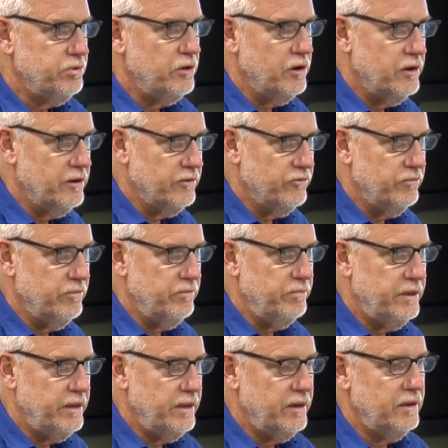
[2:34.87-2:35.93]
a part of
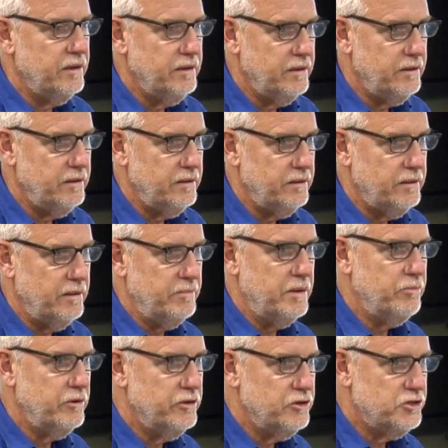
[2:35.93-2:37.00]
being a
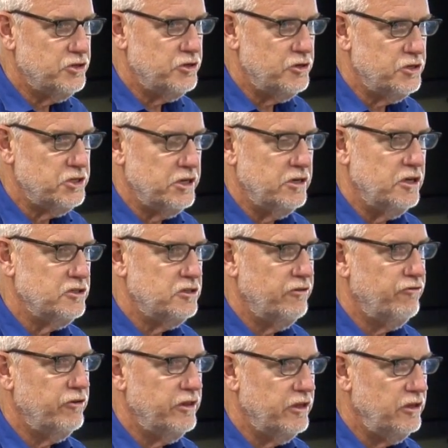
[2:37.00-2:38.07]
member of the church, and also
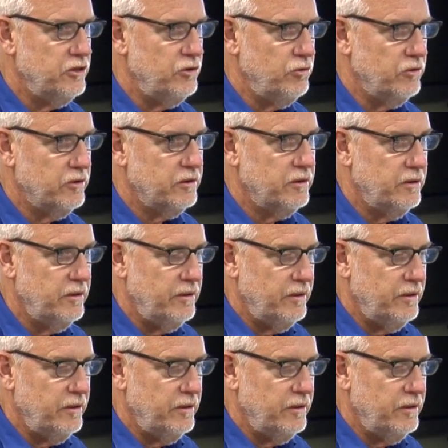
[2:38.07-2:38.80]
for the youth,